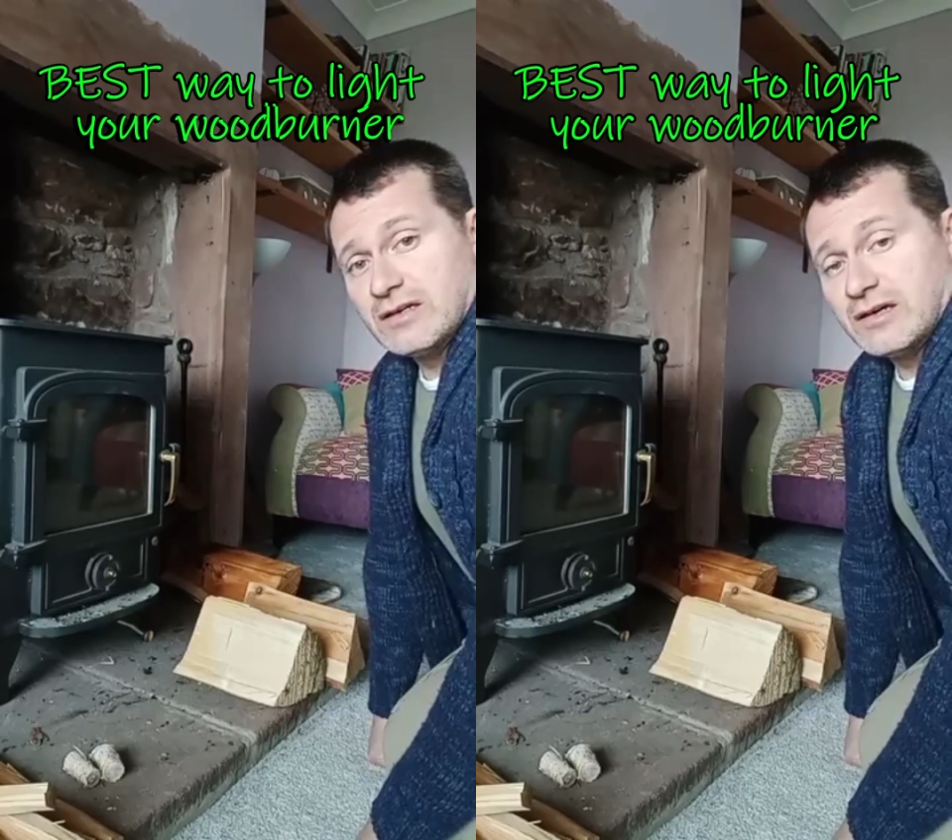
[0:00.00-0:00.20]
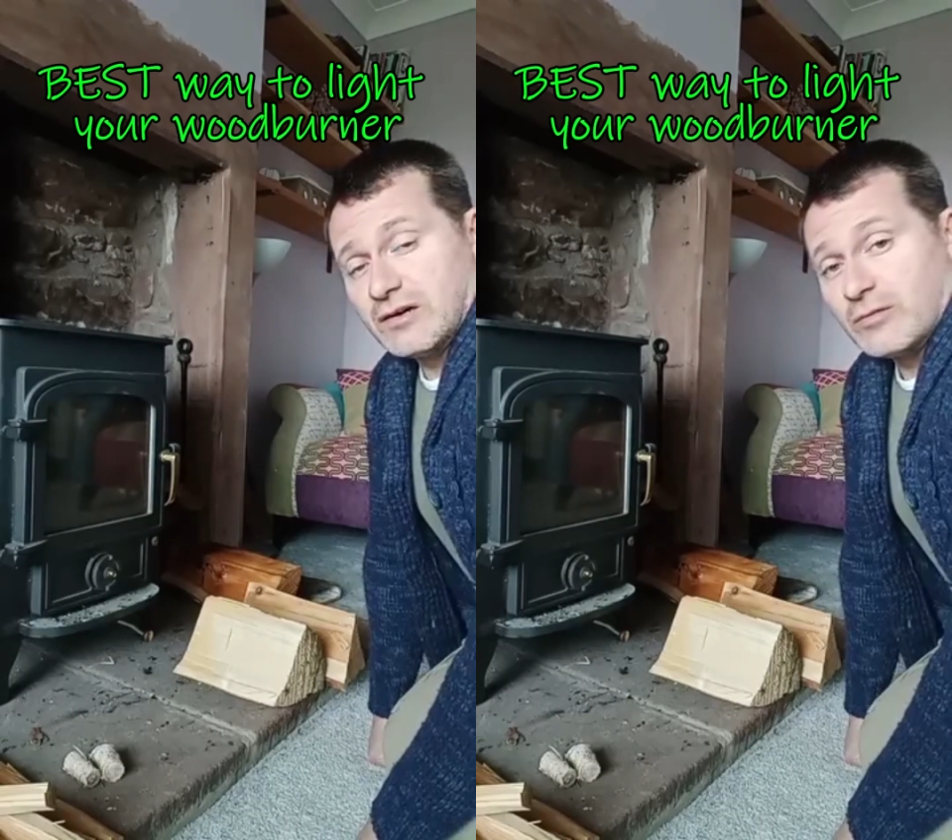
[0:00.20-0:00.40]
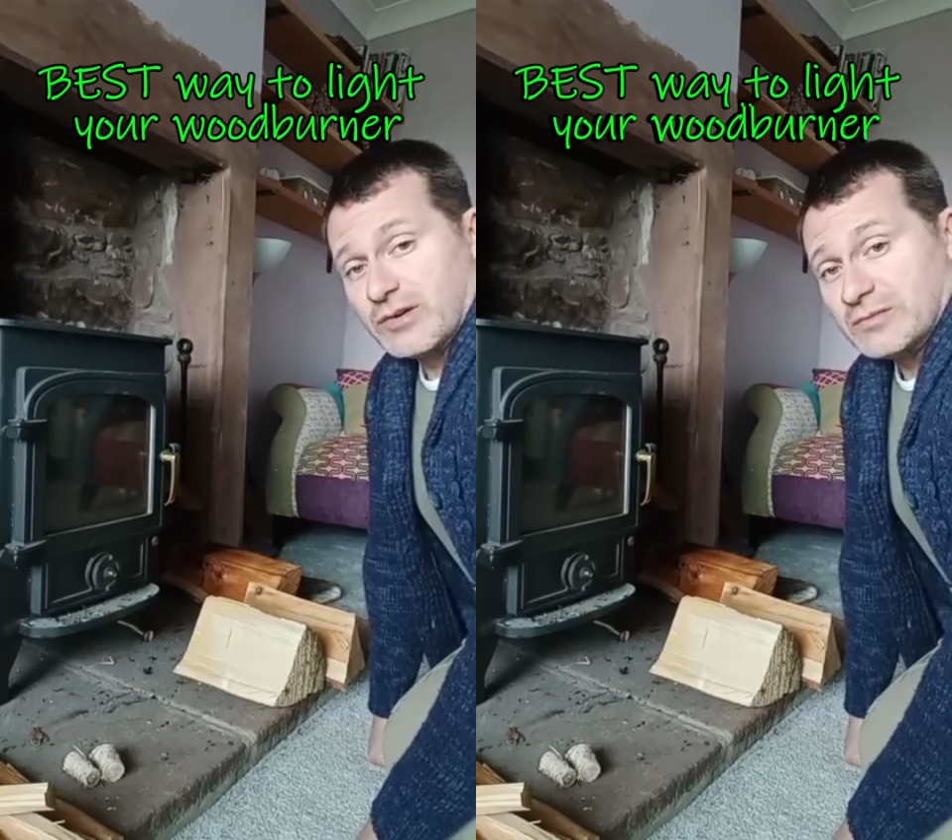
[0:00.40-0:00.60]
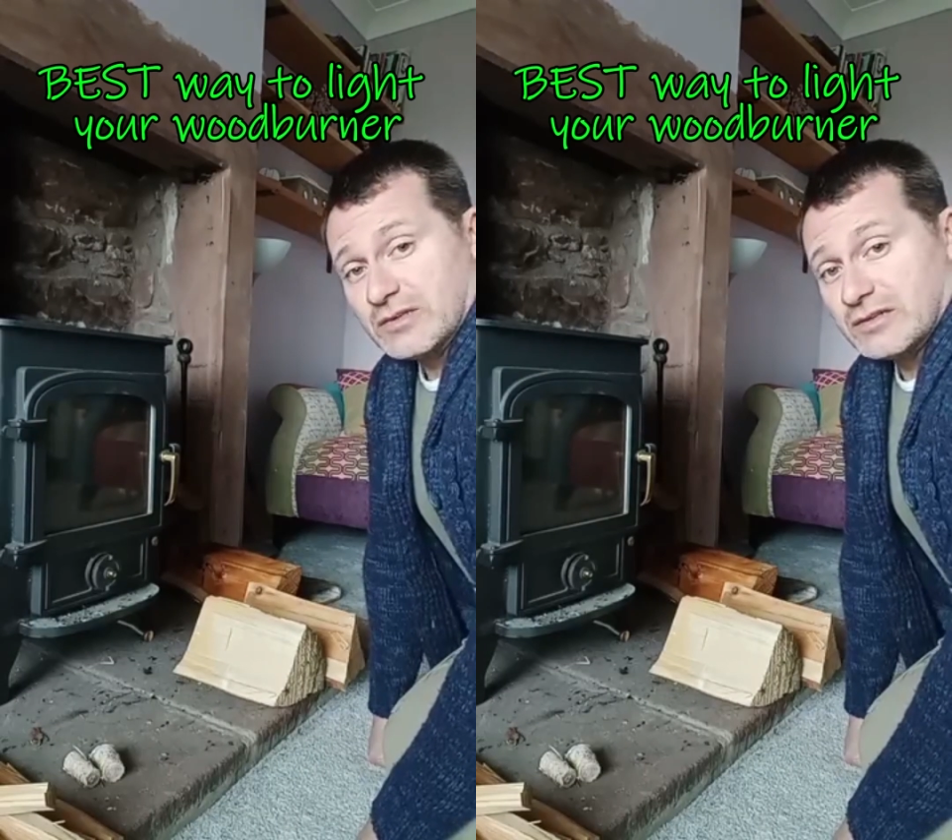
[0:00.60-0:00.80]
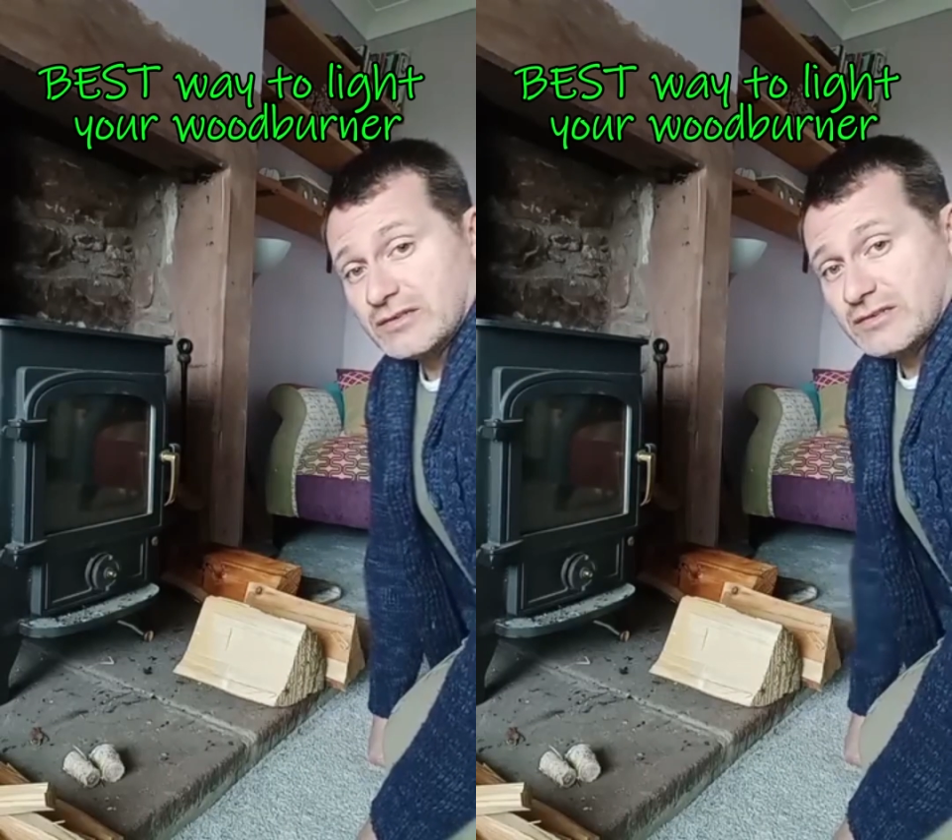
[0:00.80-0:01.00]
and it always
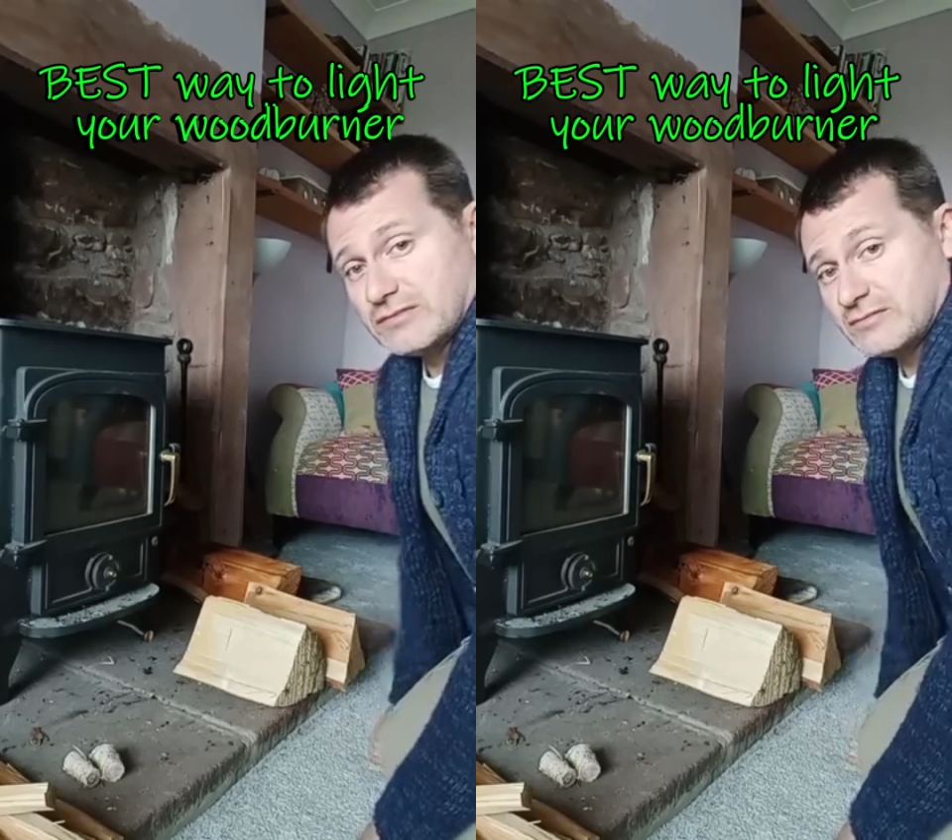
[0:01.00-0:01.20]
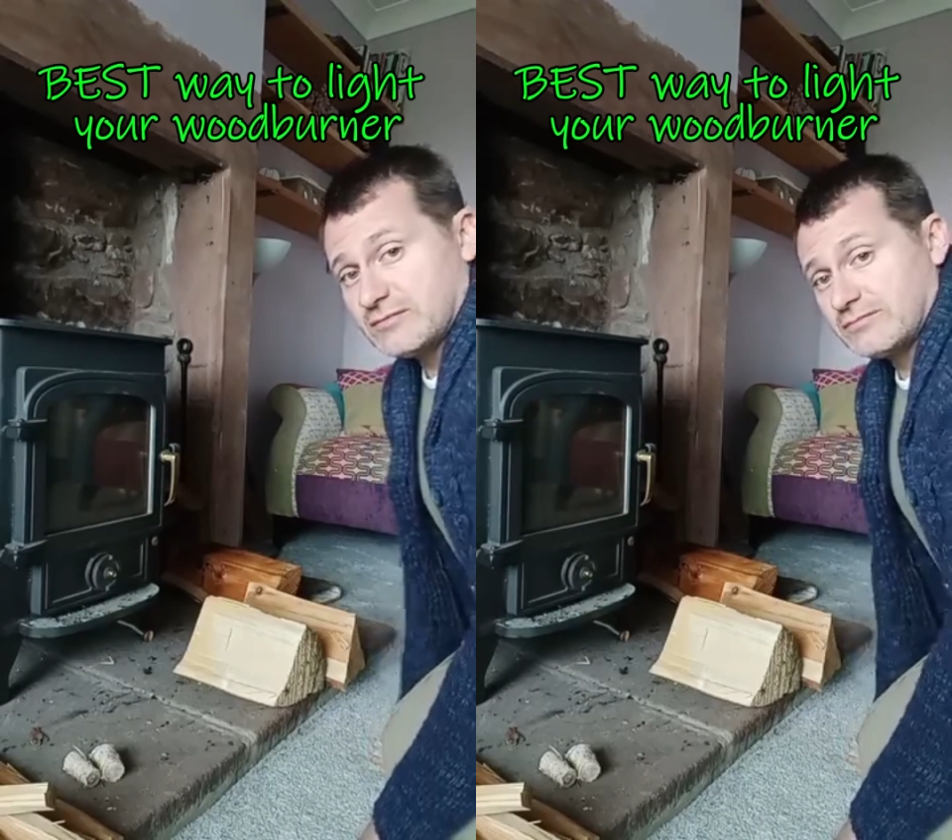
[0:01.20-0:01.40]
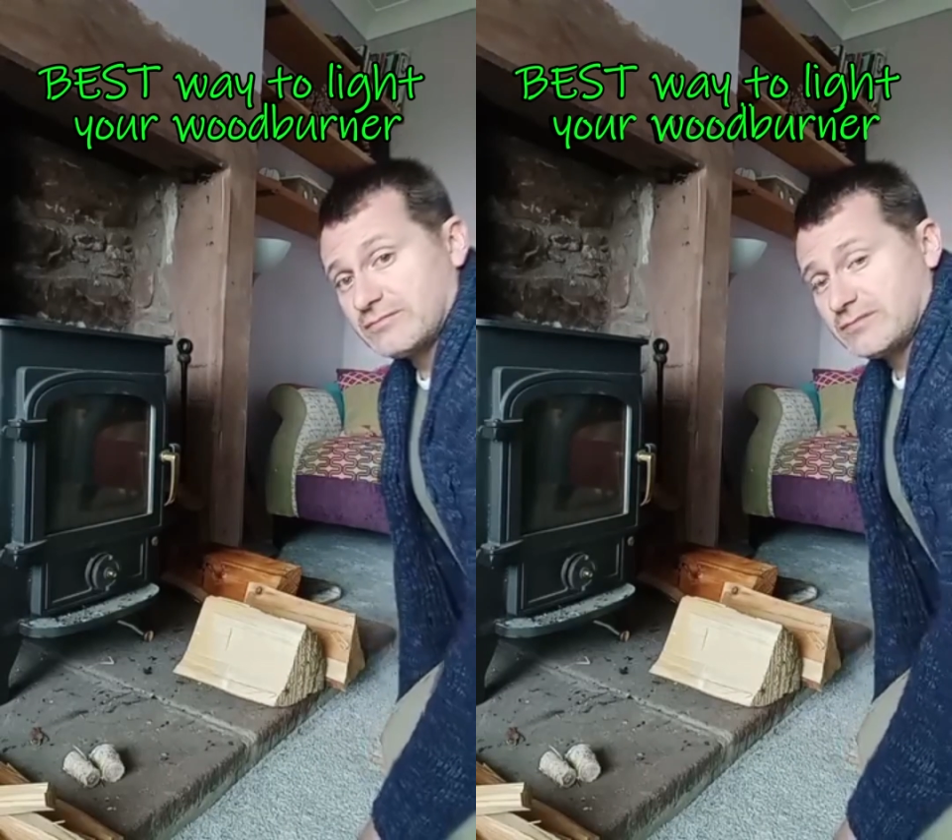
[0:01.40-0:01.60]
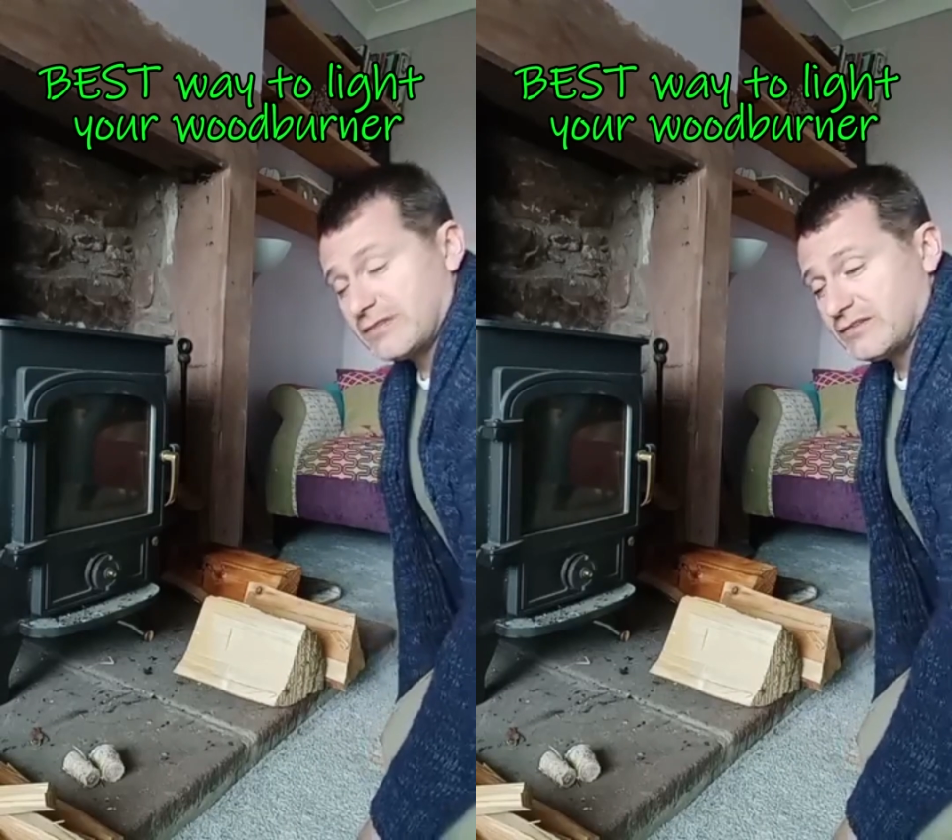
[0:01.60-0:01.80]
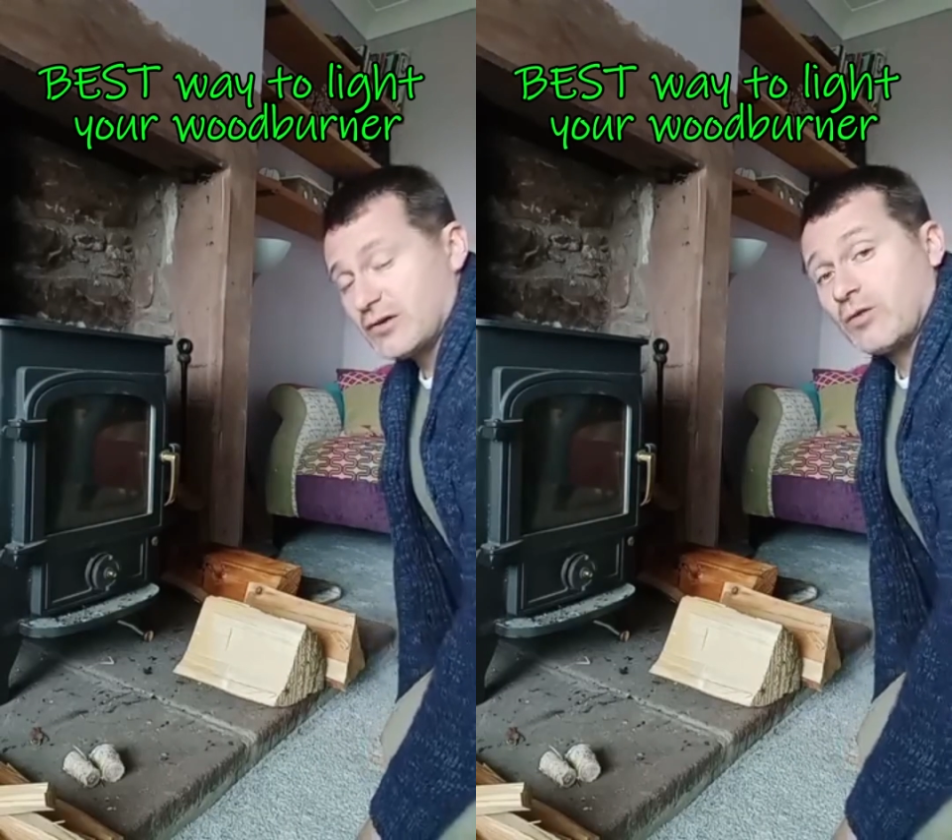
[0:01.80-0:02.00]
works.
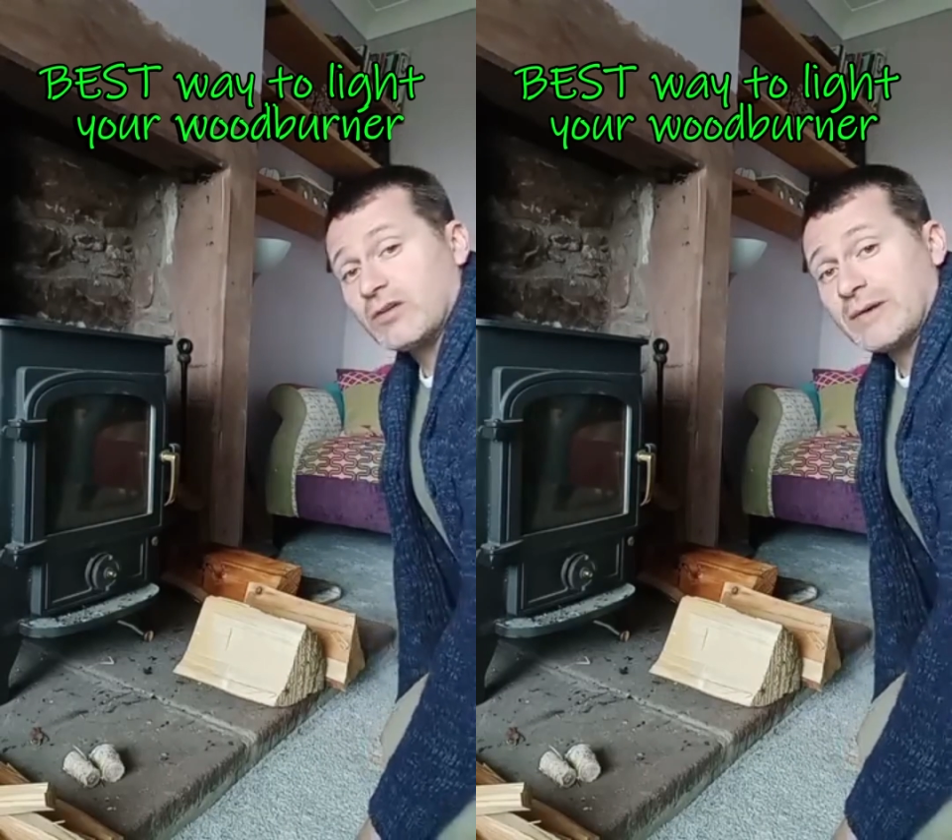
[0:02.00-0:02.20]
All